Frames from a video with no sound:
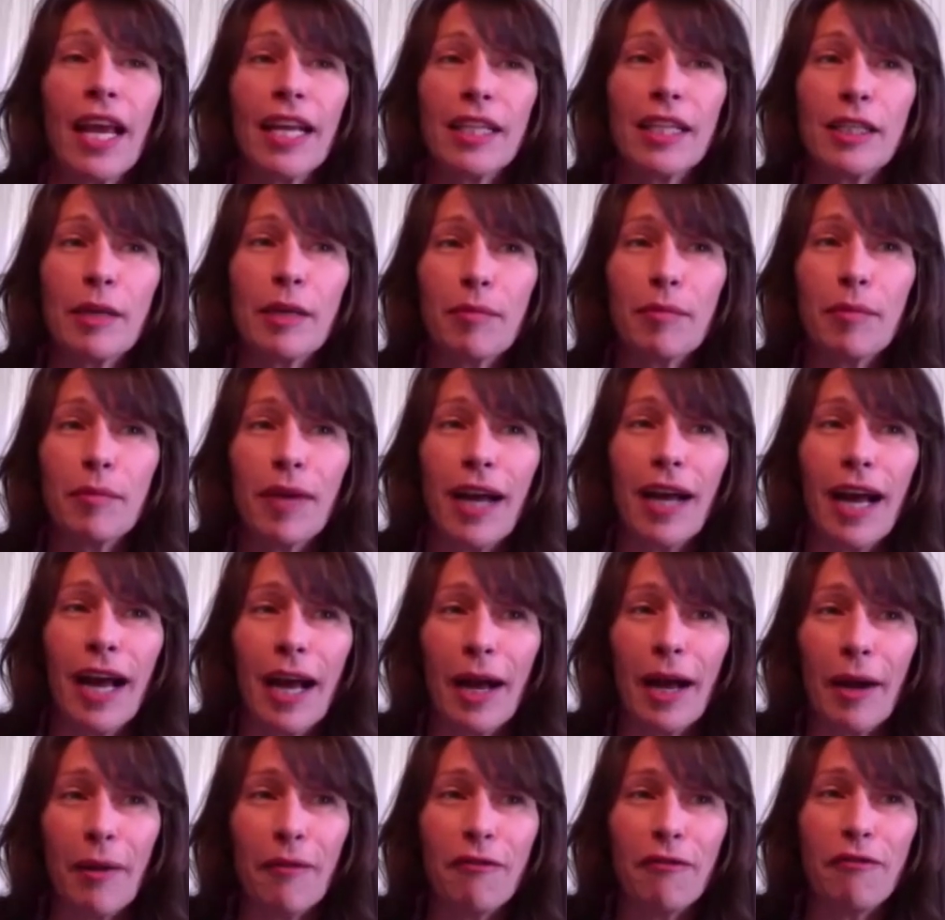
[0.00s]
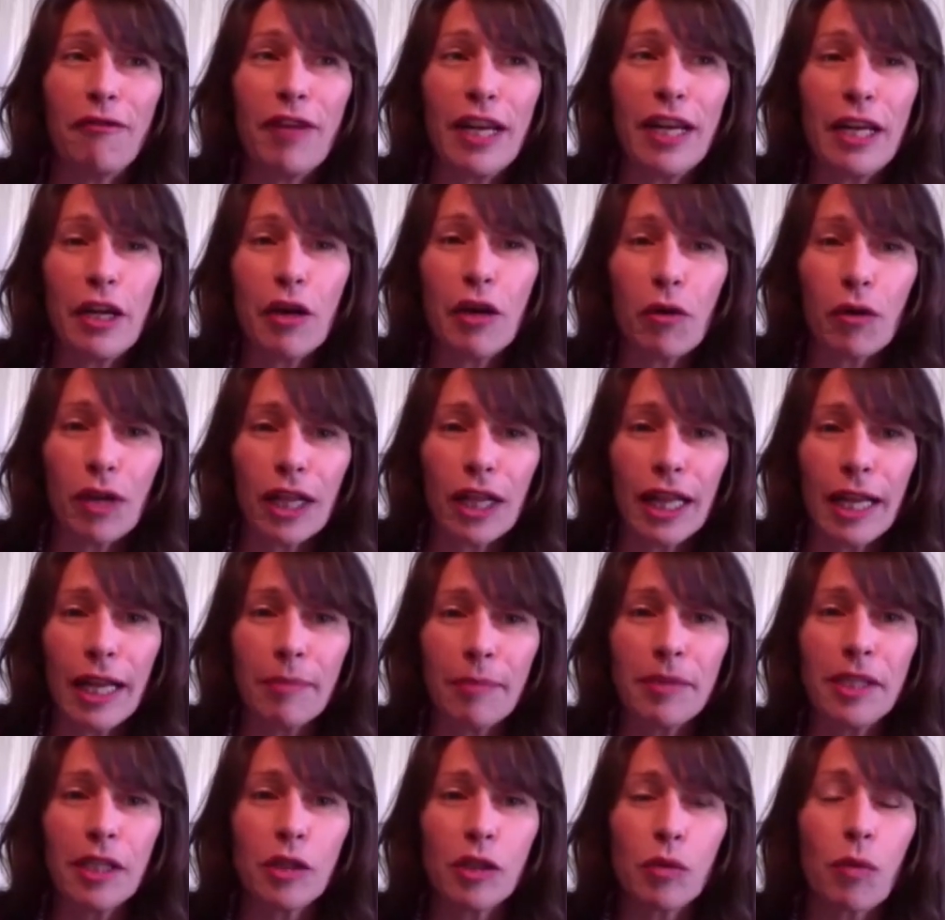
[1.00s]
some uh, video
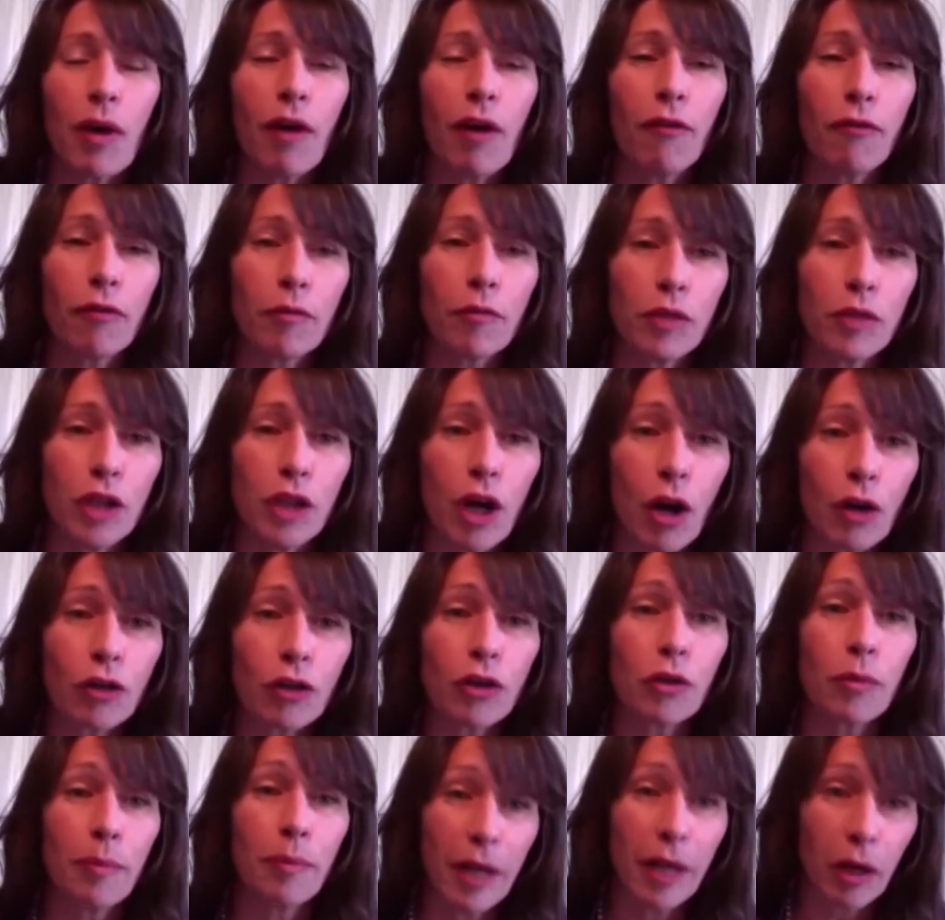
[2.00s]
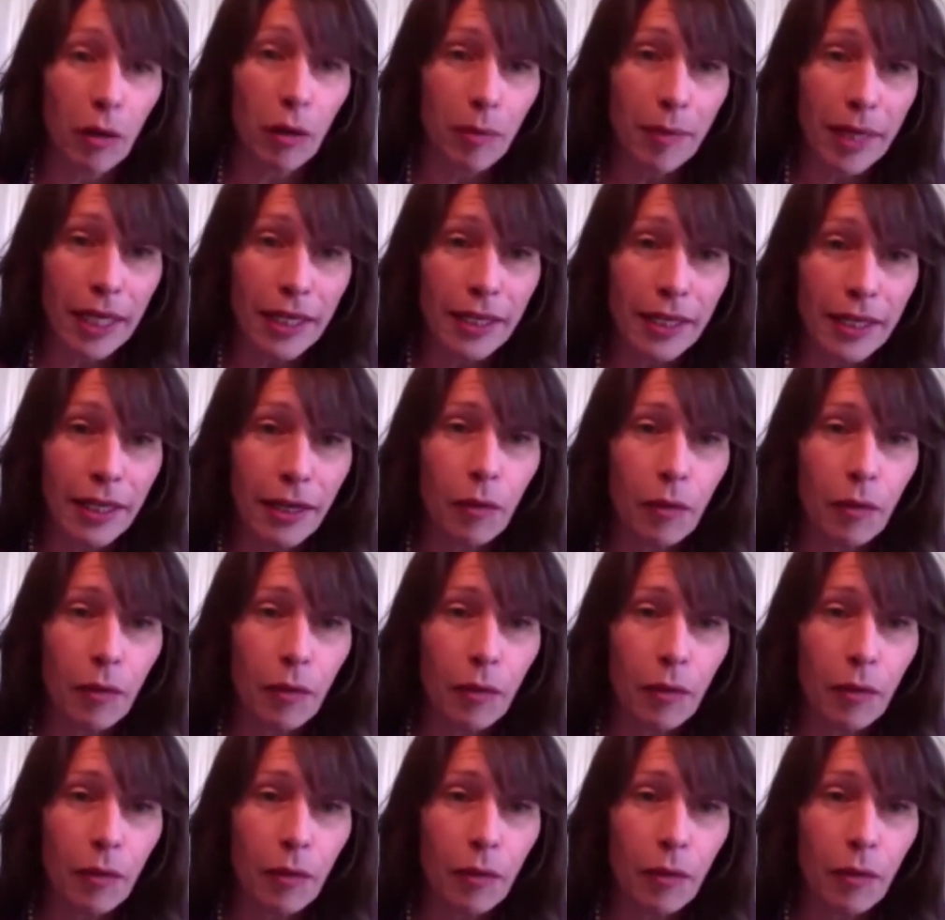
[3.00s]
clips as well from Dr. Mitelman.